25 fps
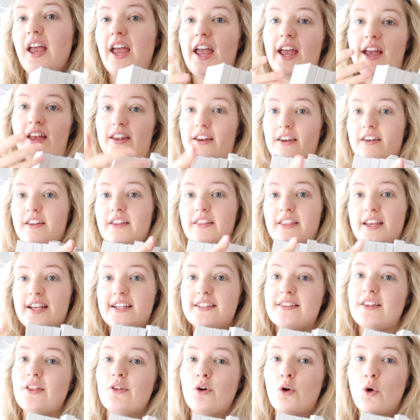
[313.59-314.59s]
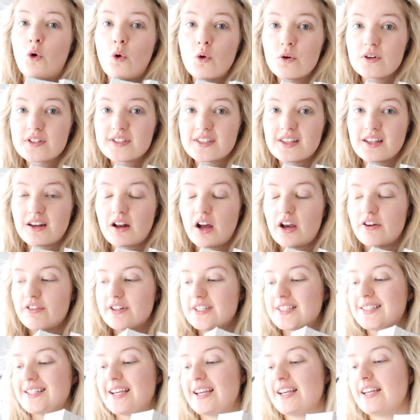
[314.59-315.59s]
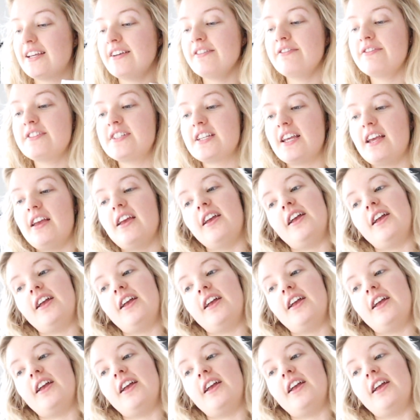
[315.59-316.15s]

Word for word: and these are the hooks that I received.